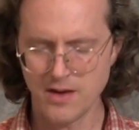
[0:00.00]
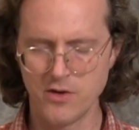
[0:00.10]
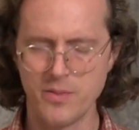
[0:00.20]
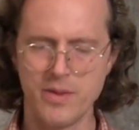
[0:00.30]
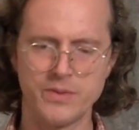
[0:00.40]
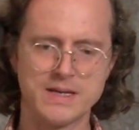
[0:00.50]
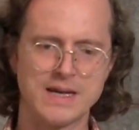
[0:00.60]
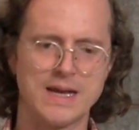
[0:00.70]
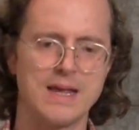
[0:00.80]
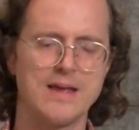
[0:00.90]
to be able to
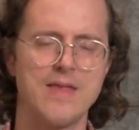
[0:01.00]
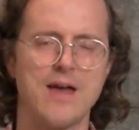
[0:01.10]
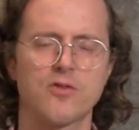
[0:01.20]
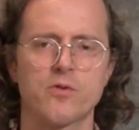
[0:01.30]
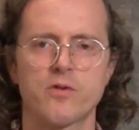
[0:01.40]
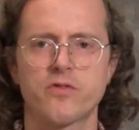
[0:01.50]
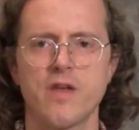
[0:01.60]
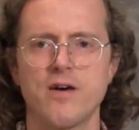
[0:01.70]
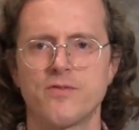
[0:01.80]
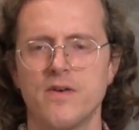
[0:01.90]
kind of get that sort of
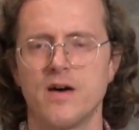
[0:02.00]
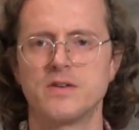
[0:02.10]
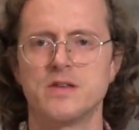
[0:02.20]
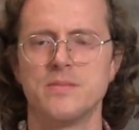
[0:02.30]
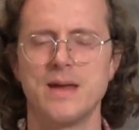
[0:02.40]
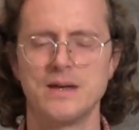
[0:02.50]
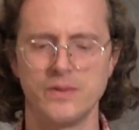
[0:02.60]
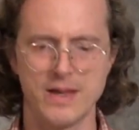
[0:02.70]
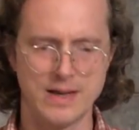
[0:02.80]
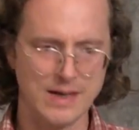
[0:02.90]
stuff onto the
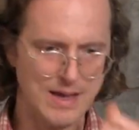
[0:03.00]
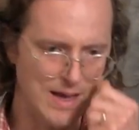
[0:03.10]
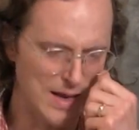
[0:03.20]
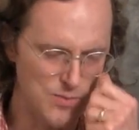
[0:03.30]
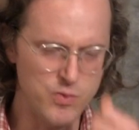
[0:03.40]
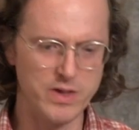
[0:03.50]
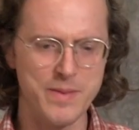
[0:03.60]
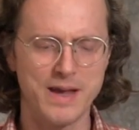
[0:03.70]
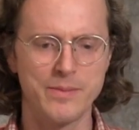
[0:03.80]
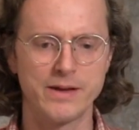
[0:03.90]
mandolin, it can really
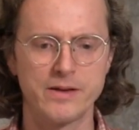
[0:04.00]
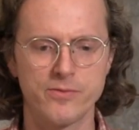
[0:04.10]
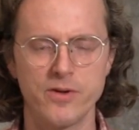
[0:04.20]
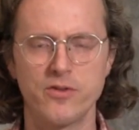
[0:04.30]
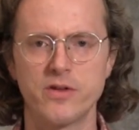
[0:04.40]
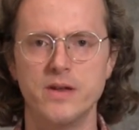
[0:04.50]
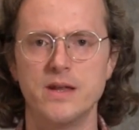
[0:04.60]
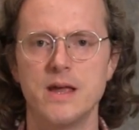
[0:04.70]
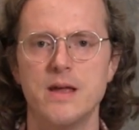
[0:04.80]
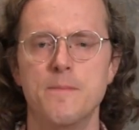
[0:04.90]
make a big difference
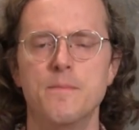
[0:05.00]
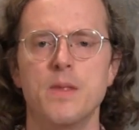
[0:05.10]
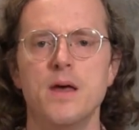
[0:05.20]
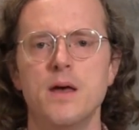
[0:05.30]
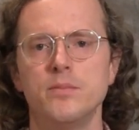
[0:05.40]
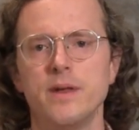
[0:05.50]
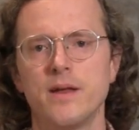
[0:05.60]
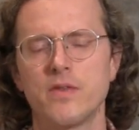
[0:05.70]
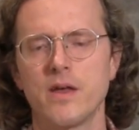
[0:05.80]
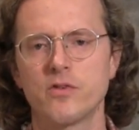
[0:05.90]
in
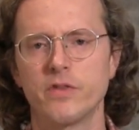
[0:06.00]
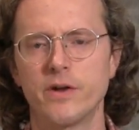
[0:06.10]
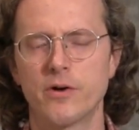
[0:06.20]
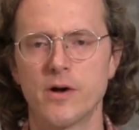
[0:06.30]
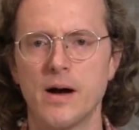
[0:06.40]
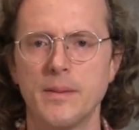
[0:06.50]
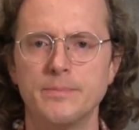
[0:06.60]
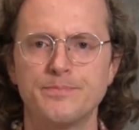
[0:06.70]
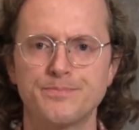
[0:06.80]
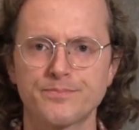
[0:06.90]
playing things that are
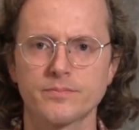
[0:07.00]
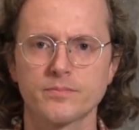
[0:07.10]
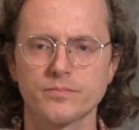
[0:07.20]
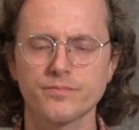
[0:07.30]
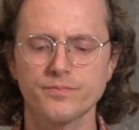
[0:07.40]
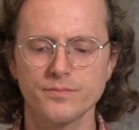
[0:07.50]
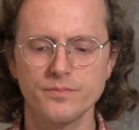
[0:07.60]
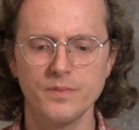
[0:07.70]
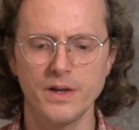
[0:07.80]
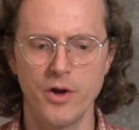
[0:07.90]

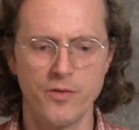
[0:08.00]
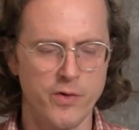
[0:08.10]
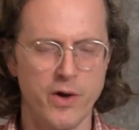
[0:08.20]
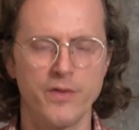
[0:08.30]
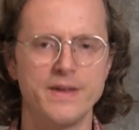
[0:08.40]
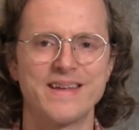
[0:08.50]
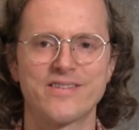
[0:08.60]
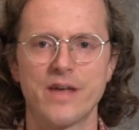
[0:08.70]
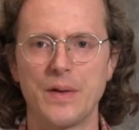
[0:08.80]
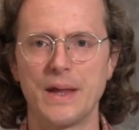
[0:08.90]
very
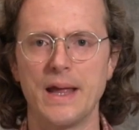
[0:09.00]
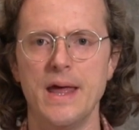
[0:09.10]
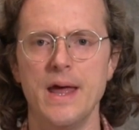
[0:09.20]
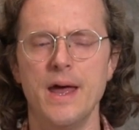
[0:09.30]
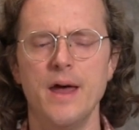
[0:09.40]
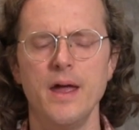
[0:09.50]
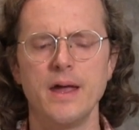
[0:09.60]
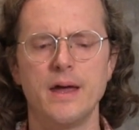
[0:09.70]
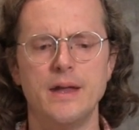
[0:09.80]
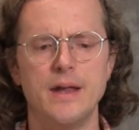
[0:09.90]
authentic sounding.
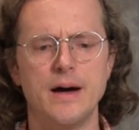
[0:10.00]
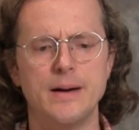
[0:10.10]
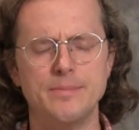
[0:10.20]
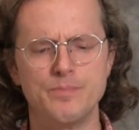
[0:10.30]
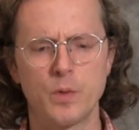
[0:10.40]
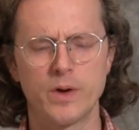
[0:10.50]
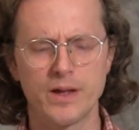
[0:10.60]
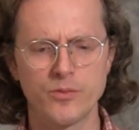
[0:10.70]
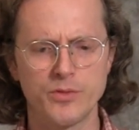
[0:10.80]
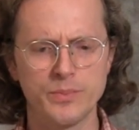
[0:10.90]
And when it
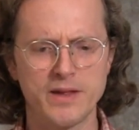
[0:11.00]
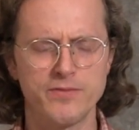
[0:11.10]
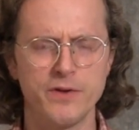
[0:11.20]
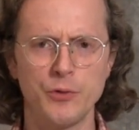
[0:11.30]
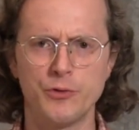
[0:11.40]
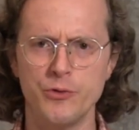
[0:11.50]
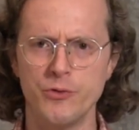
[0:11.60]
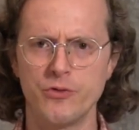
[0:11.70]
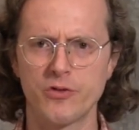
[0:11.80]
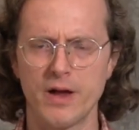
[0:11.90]
comes to playing fiddle
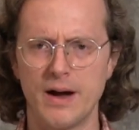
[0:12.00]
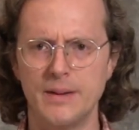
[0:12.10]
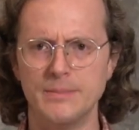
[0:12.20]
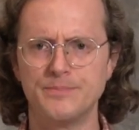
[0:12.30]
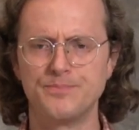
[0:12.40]
tunes, I